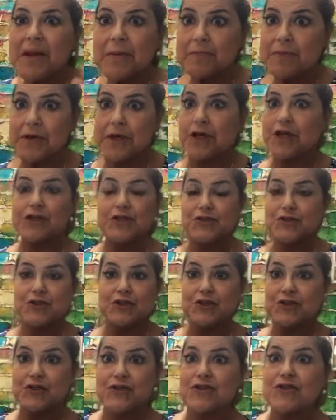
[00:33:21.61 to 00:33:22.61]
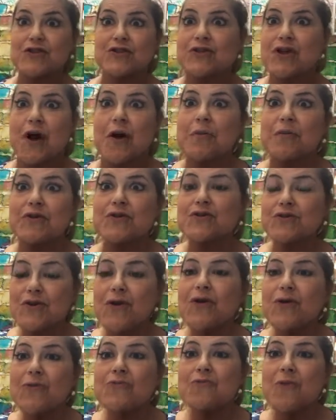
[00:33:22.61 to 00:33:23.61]
because Jesus is coming
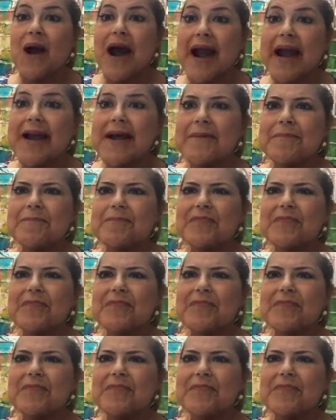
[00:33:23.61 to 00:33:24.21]
soon, right?